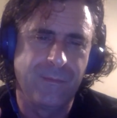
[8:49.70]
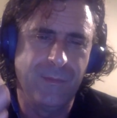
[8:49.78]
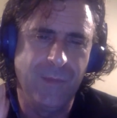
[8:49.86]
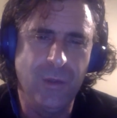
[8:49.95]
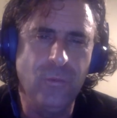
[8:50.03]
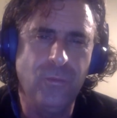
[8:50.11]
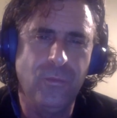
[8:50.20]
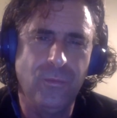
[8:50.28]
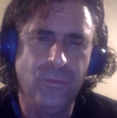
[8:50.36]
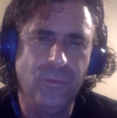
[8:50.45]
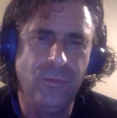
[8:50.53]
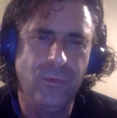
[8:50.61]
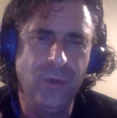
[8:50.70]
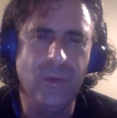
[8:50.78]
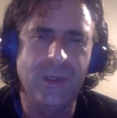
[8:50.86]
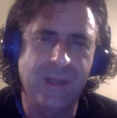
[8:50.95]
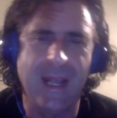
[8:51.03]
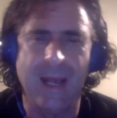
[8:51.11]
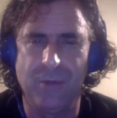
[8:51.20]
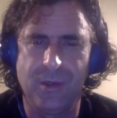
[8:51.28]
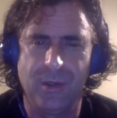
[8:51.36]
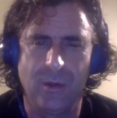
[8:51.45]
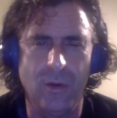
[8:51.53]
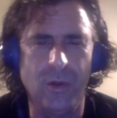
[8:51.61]
you establish
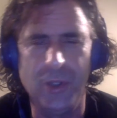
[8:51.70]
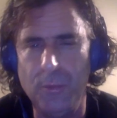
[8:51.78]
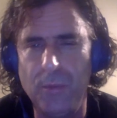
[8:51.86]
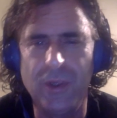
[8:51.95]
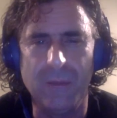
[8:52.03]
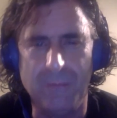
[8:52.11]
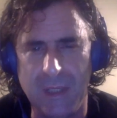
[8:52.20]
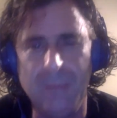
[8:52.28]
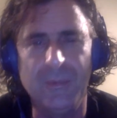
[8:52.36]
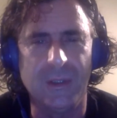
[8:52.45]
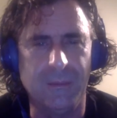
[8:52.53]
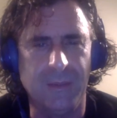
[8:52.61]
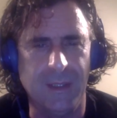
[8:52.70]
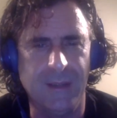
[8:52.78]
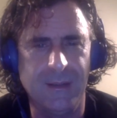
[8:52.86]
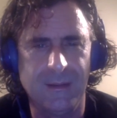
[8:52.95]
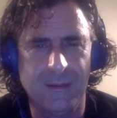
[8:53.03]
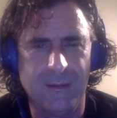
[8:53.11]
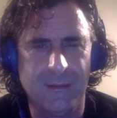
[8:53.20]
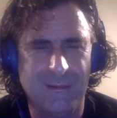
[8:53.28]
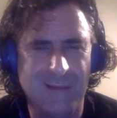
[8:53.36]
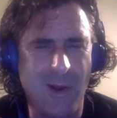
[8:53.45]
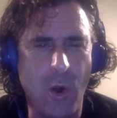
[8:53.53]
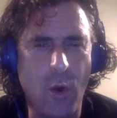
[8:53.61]
the goal. You put the people in place.
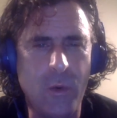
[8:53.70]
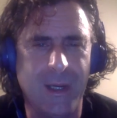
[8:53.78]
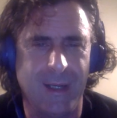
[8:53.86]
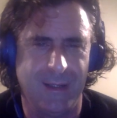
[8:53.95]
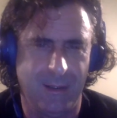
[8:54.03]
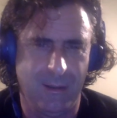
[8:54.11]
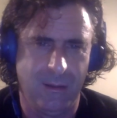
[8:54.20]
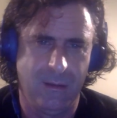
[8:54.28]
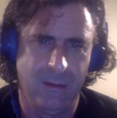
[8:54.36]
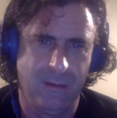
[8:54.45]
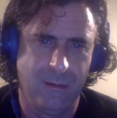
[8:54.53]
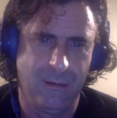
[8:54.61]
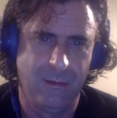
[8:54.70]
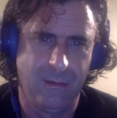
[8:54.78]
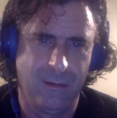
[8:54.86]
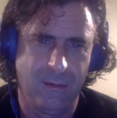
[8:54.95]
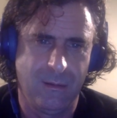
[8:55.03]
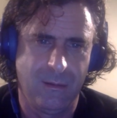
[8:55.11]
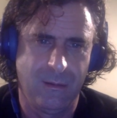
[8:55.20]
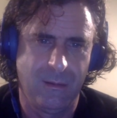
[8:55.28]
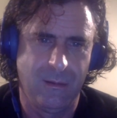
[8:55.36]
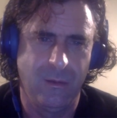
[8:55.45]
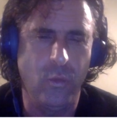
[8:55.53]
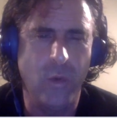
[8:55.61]
Own it.
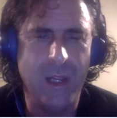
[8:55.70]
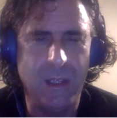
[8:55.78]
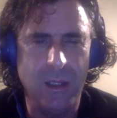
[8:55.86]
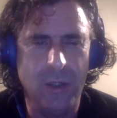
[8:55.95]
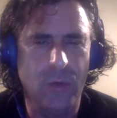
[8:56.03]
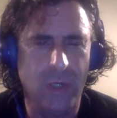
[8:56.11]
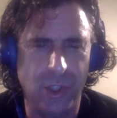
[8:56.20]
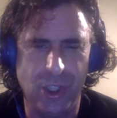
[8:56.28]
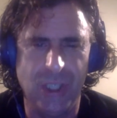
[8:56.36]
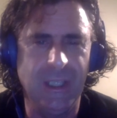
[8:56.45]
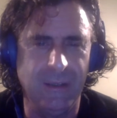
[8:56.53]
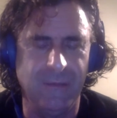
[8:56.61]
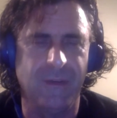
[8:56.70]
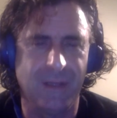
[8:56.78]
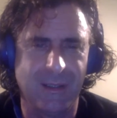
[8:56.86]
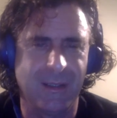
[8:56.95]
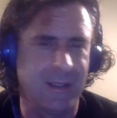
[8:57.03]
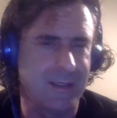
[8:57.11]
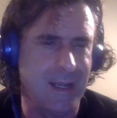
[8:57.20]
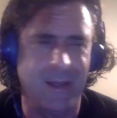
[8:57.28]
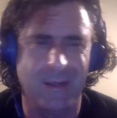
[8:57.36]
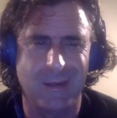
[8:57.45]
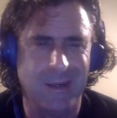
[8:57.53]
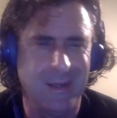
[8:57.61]
The way that you achieve
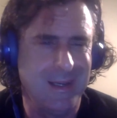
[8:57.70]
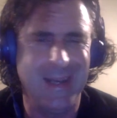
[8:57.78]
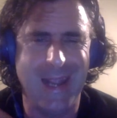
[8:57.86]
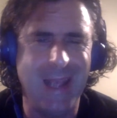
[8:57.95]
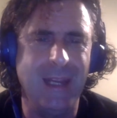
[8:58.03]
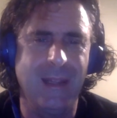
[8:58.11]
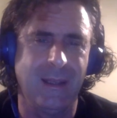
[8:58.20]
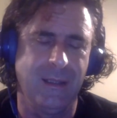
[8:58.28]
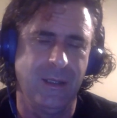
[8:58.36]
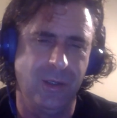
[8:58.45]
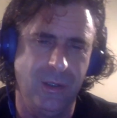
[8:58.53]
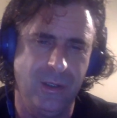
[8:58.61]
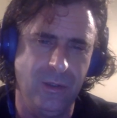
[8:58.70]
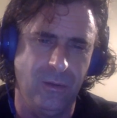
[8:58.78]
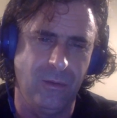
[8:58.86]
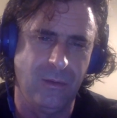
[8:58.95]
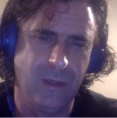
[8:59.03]
success in anything that you do